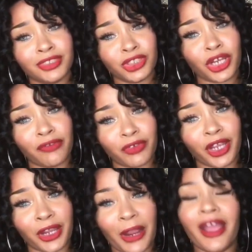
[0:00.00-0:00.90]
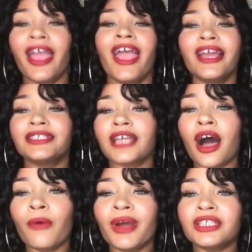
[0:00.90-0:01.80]
Share if you care. And as
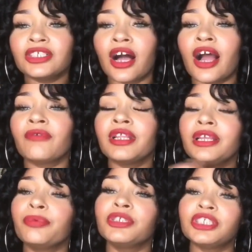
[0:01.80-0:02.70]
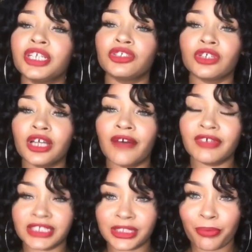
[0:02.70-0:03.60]
always, y'all, I really appreciate your love
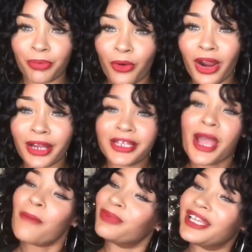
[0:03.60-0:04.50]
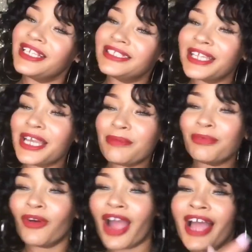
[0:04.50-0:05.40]
and support. Please keep
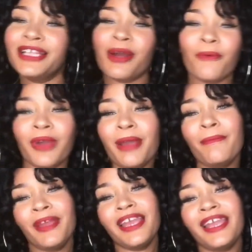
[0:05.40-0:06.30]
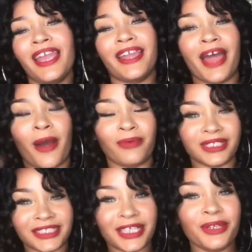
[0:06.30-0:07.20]
grinding with me, and I
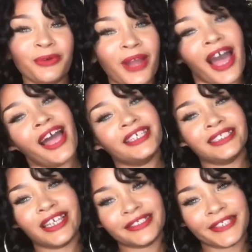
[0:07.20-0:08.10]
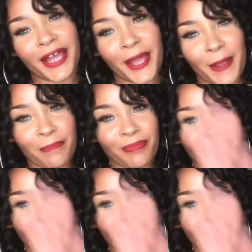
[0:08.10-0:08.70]
will see you guys next time.